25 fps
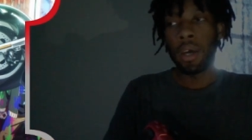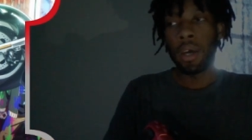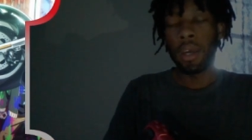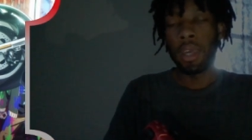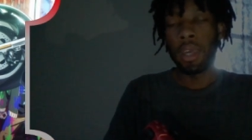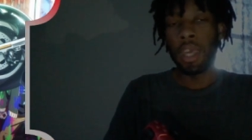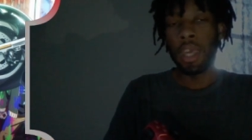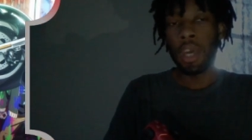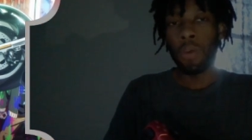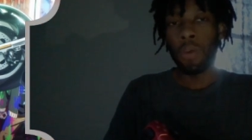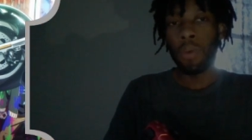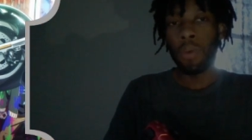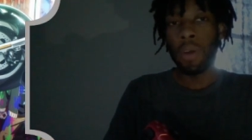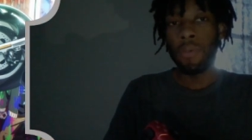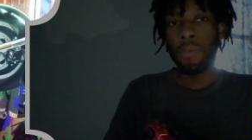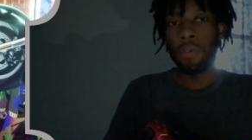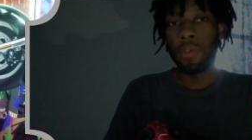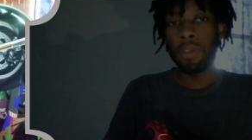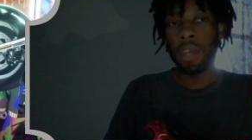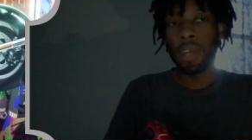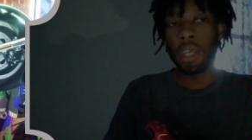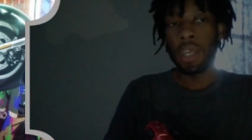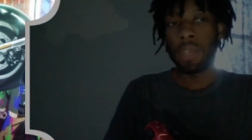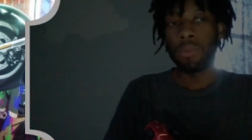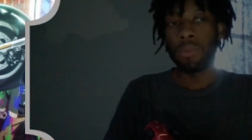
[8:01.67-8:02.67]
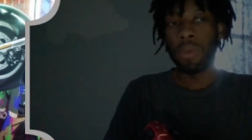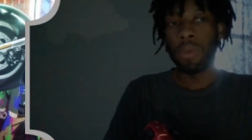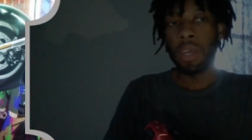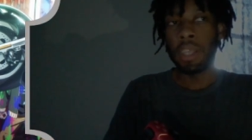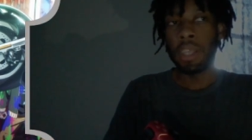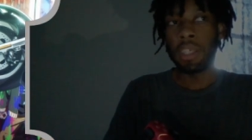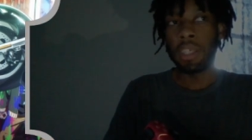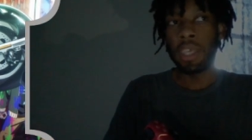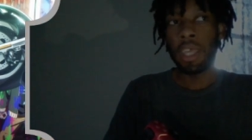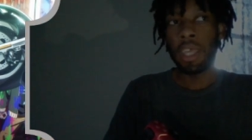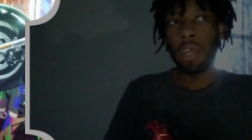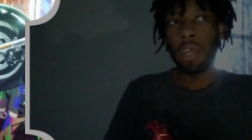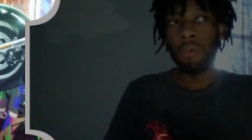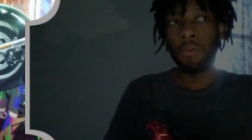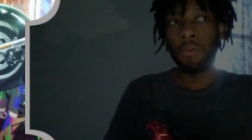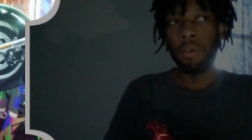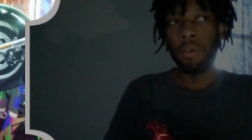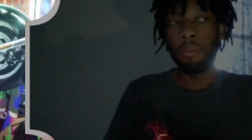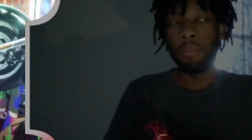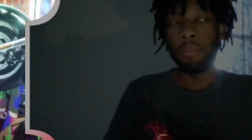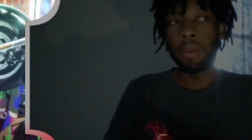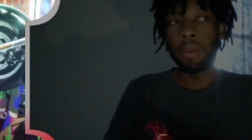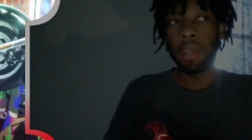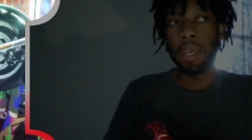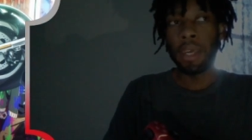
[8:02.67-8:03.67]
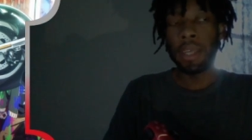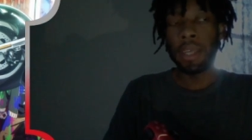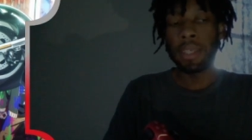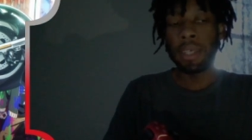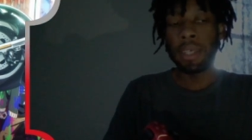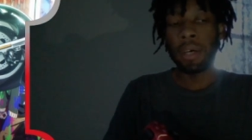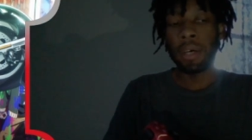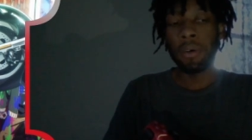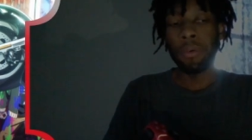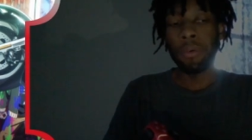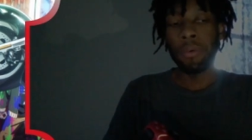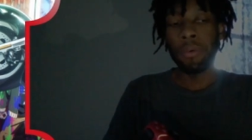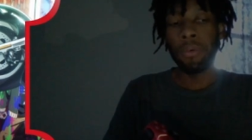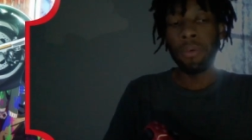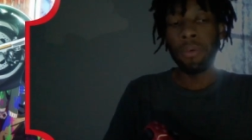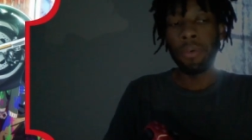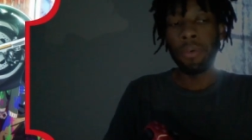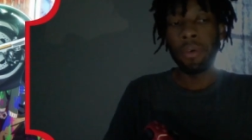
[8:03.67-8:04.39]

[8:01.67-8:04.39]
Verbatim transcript: Can't wait for next week. See how that one plays out.